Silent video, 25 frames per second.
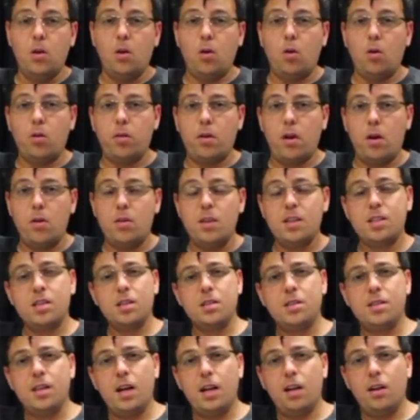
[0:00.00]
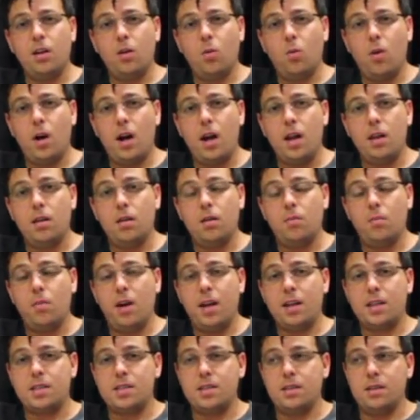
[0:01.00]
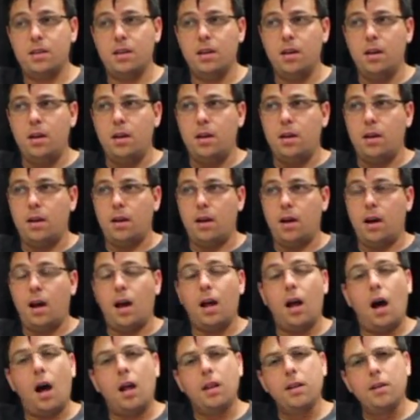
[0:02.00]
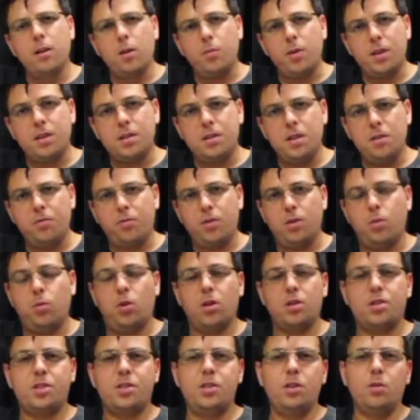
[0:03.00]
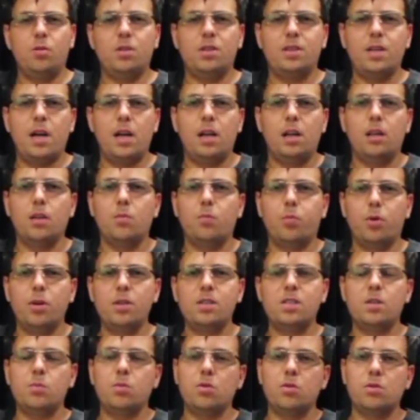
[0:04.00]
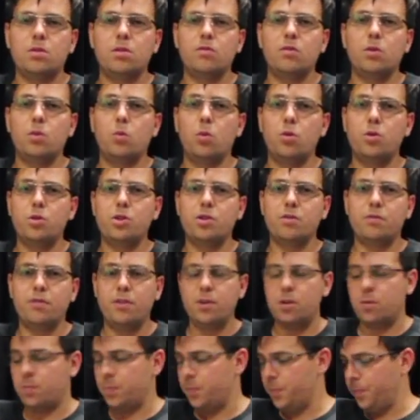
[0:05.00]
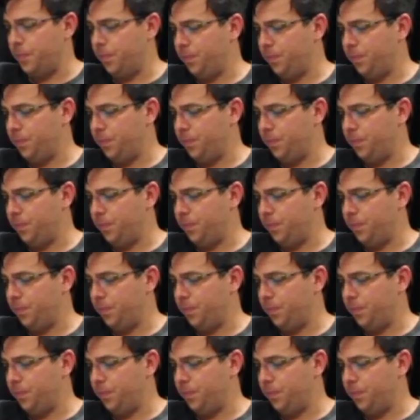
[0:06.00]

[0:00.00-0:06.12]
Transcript: although this is done in a way that makes it a little bit different while still retaining the principles of a wuxia film.